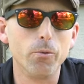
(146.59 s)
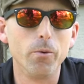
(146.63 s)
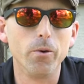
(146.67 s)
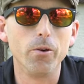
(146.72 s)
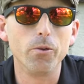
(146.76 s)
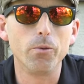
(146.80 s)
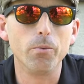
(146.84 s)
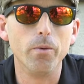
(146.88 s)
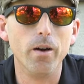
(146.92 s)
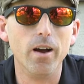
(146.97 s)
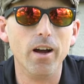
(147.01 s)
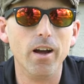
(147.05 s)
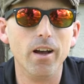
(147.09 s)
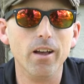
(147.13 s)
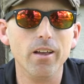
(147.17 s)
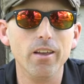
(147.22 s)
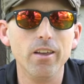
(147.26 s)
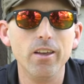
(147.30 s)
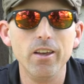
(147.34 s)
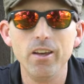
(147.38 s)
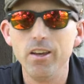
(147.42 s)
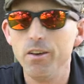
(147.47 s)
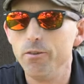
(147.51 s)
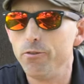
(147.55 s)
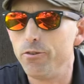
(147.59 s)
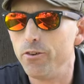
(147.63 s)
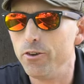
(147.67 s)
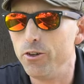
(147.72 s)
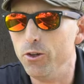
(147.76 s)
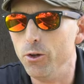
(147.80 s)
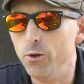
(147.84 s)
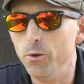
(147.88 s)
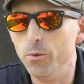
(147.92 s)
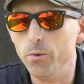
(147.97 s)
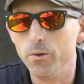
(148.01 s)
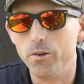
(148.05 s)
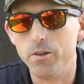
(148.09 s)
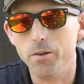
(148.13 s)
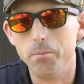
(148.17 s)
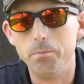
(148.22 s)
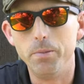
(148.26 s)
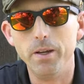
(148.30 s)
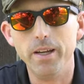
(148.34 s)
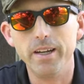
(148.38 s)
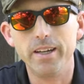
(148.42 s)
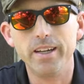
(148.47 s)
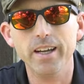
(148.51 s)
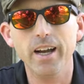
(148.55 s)
worthwhile for you to
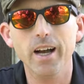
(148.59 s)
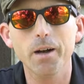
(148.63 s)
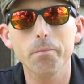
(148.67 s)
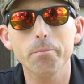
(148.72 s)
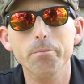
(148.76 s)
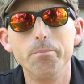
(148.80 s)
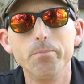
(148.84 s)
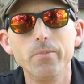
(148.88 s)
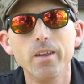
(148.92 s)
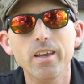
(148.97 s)
pick up.